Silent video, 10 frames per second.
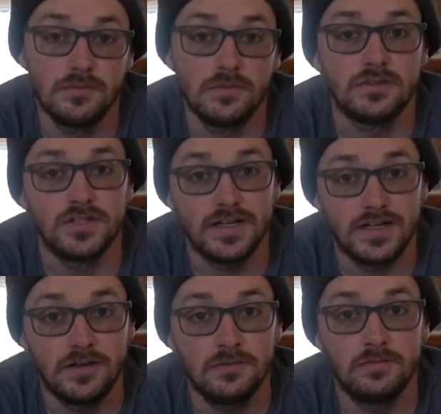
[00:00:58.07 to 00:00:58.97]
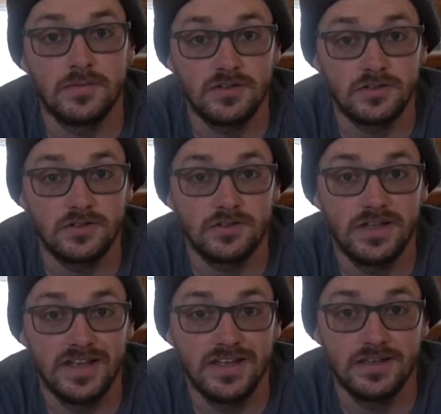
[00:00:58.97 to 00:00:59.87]
check it out, make sure
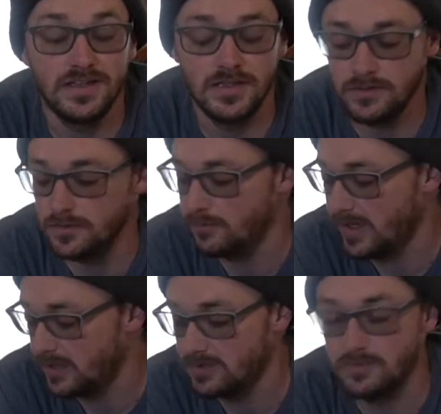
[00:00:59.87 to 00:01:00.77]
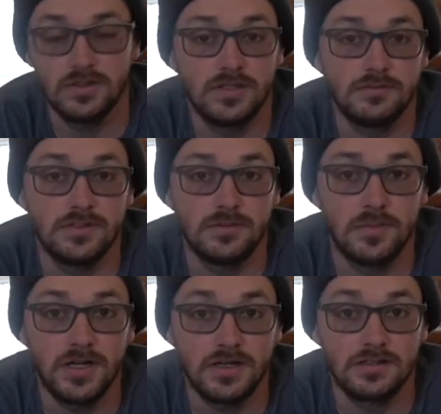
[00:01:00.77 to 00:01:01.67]
that it matched the one that was in my
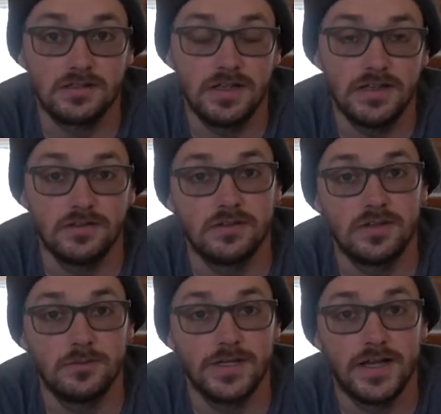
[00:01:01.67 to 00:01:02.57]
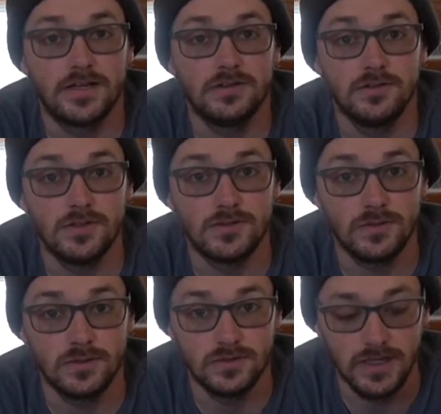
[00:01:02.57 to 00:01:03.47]
box, and so that way I could do this for
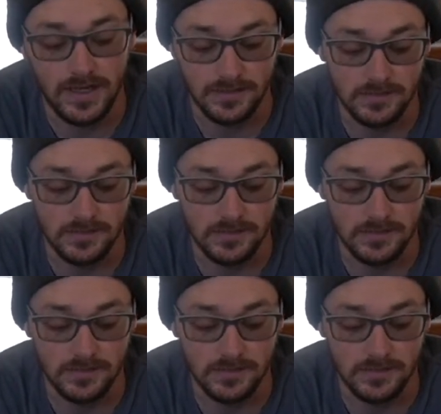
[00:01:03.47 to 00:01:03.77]
you guys.